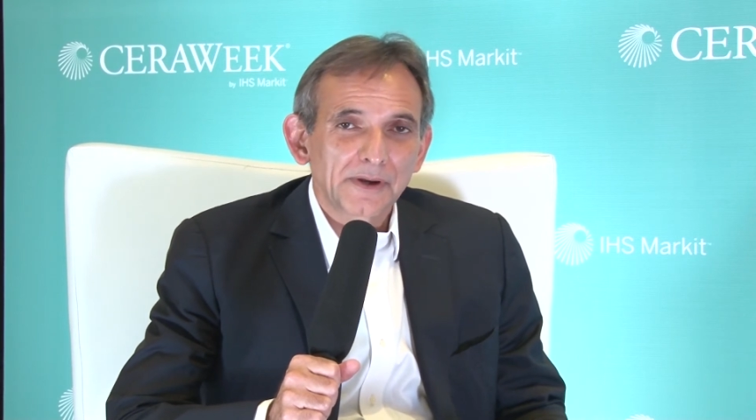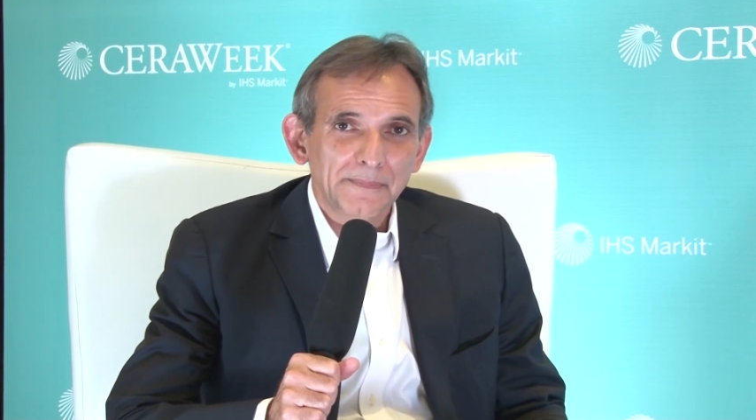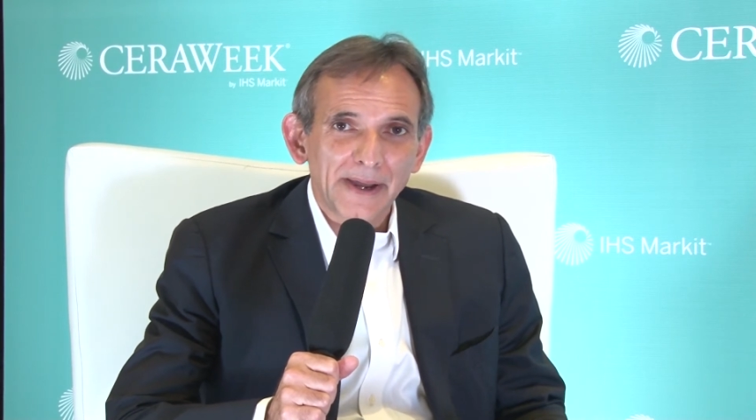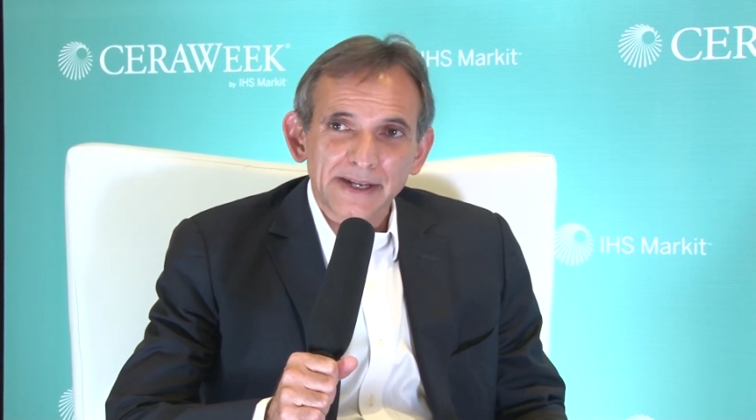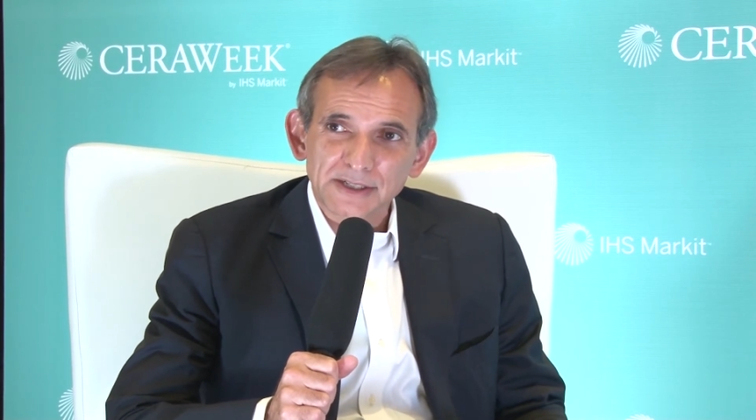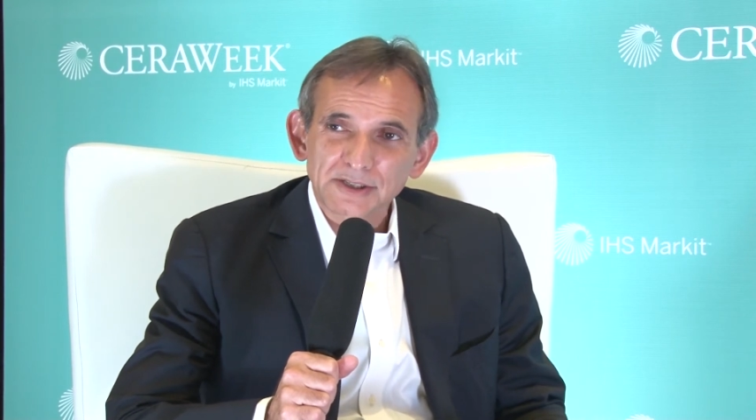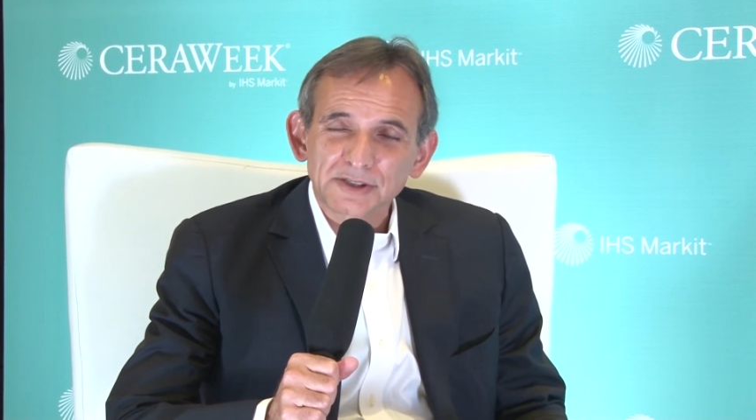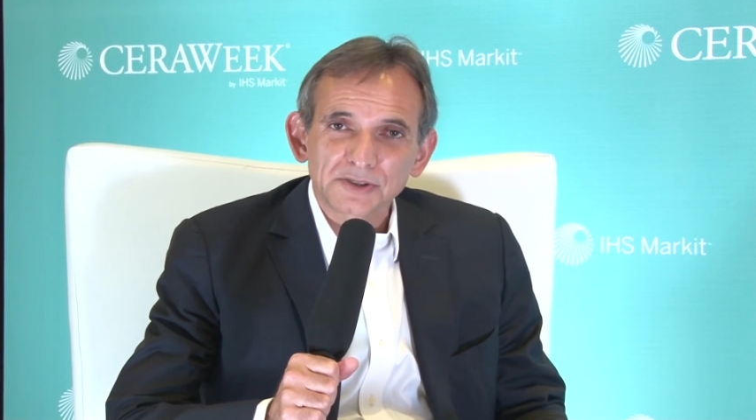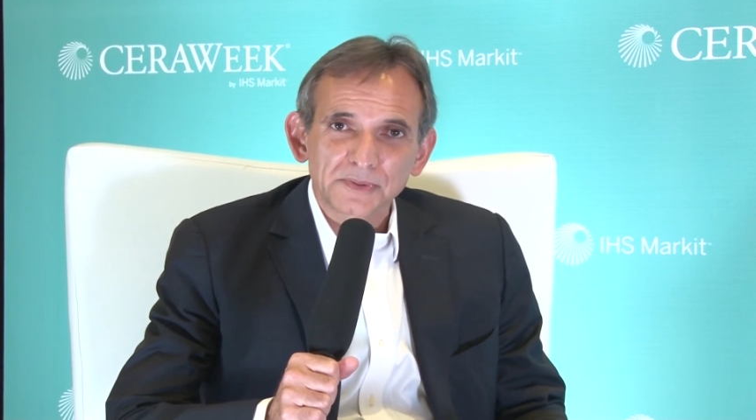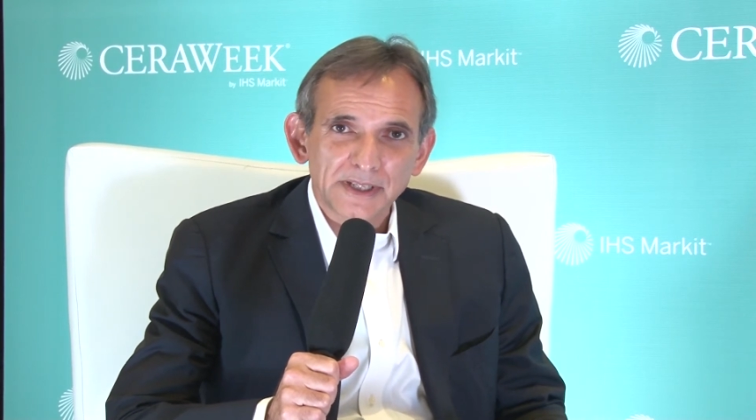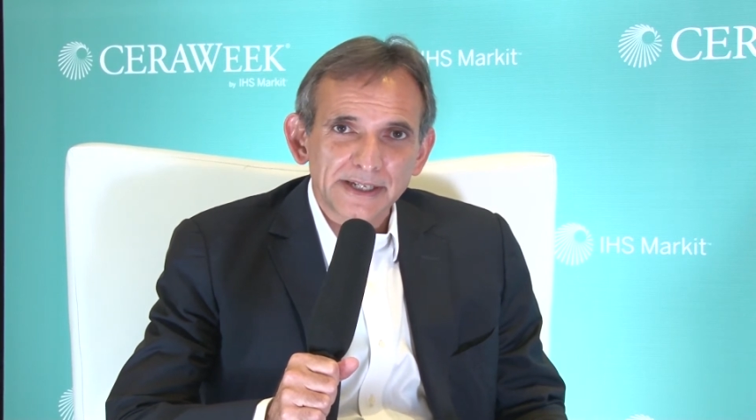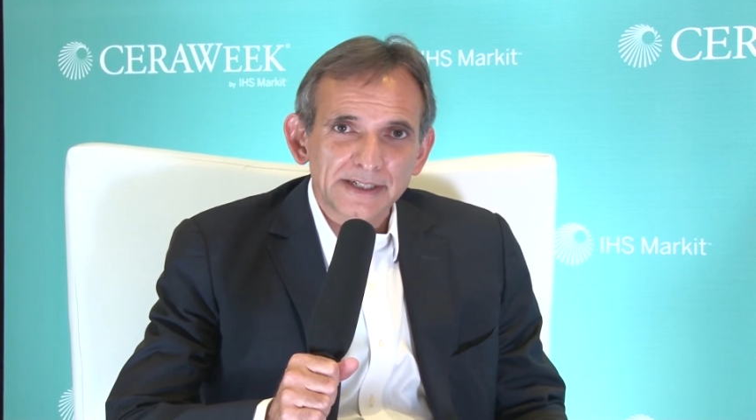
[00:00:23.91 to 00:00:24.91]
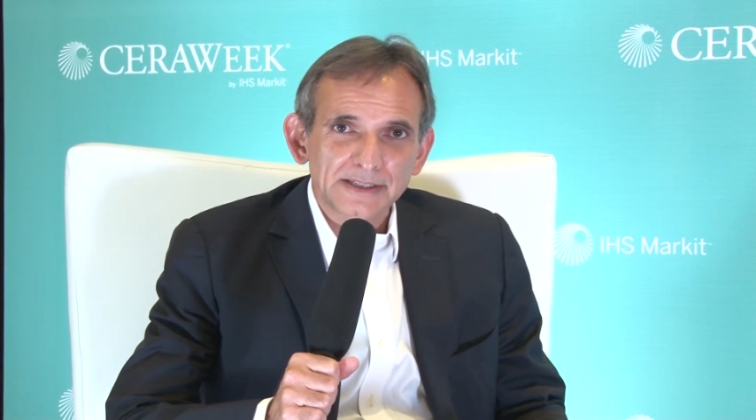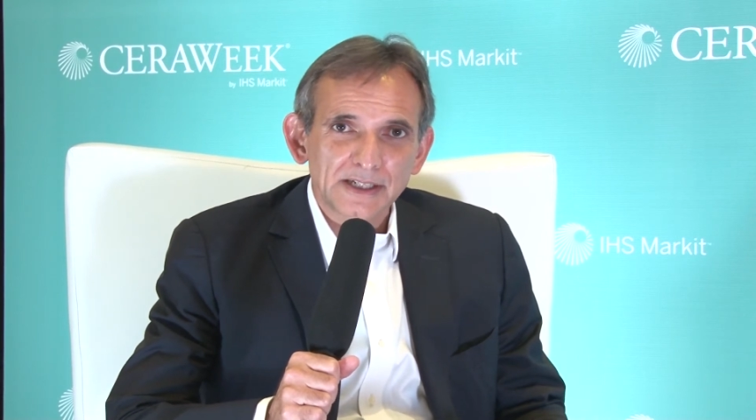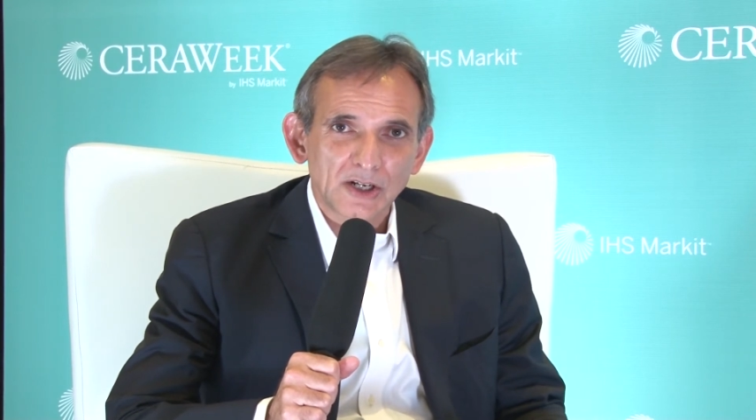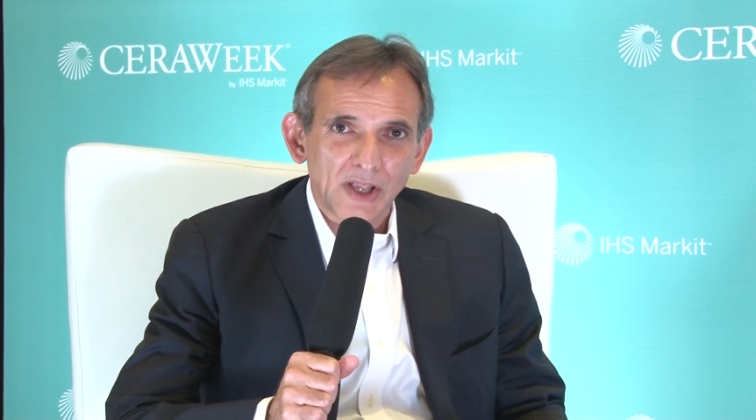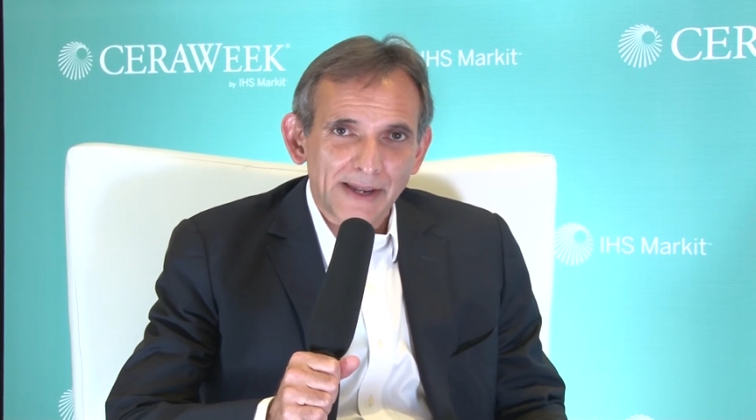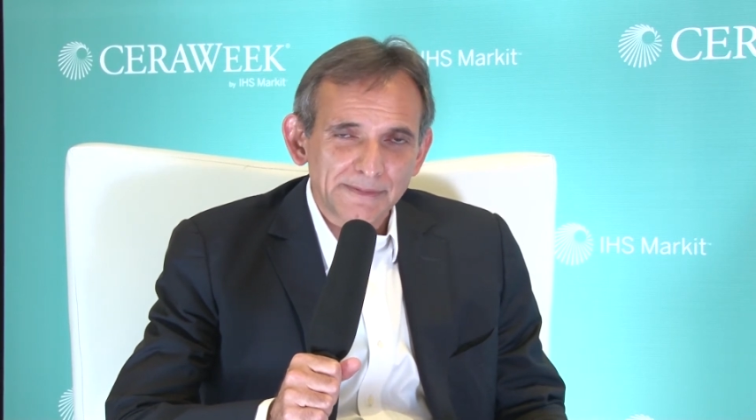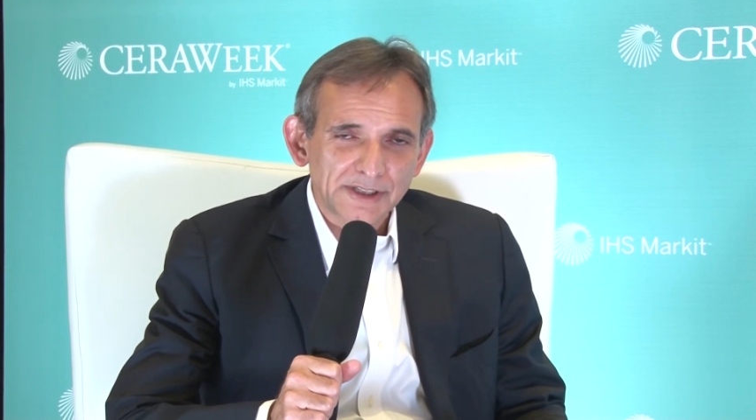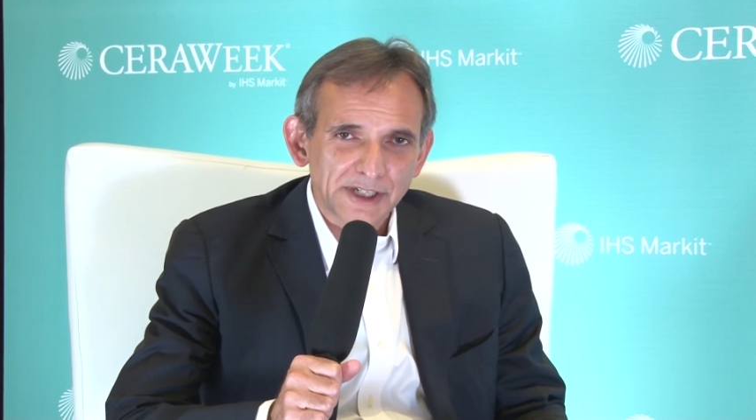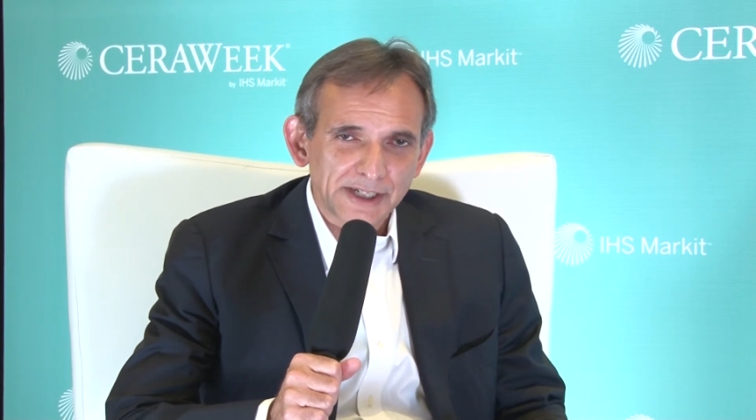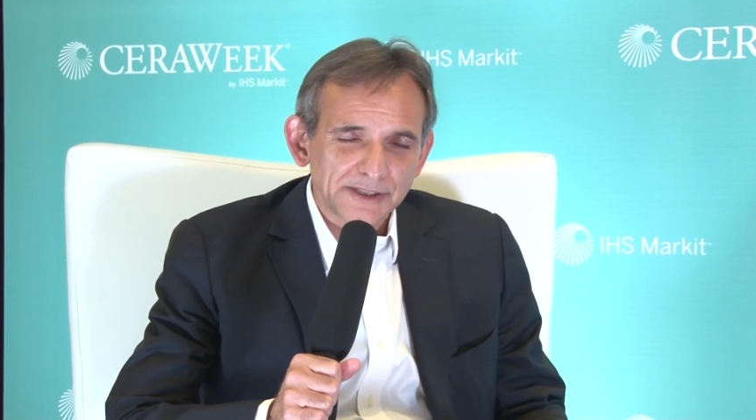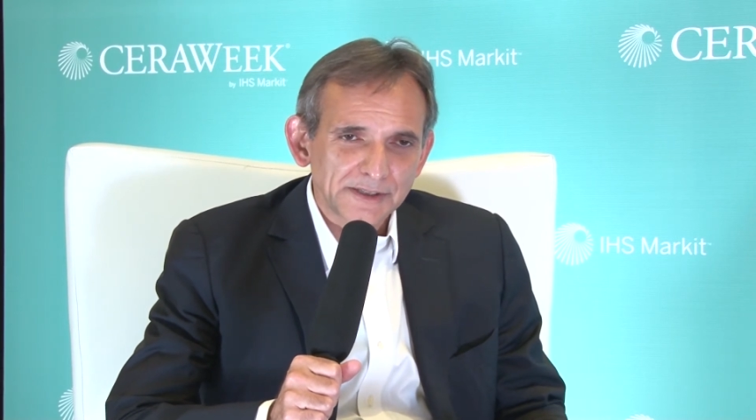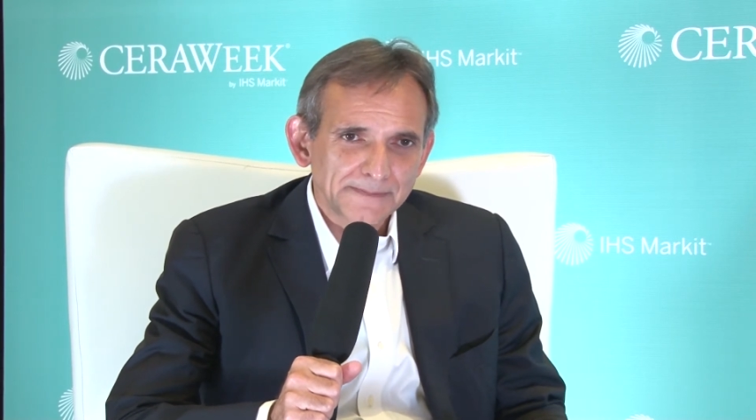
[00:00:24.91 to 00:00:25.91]
about issues related to climate
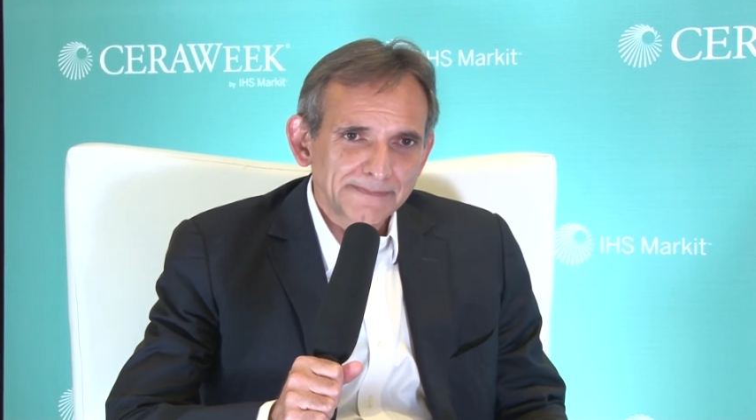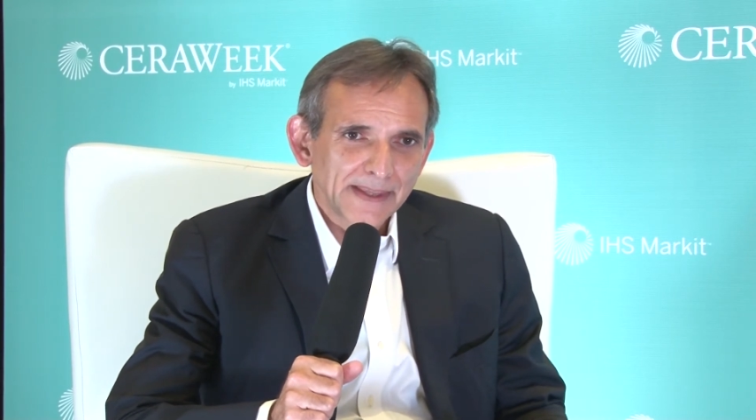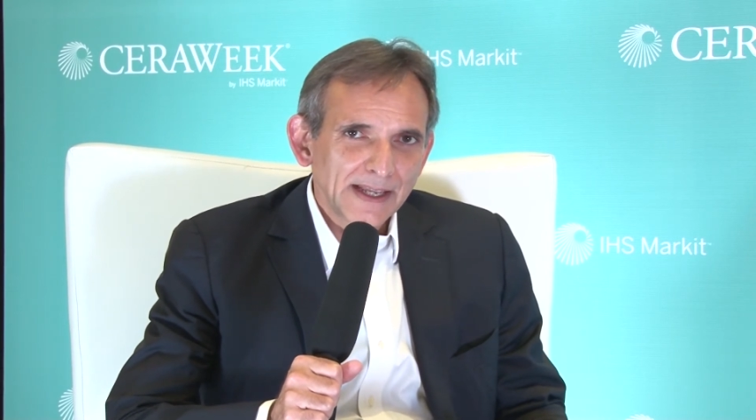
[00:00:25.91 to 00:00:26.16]
change.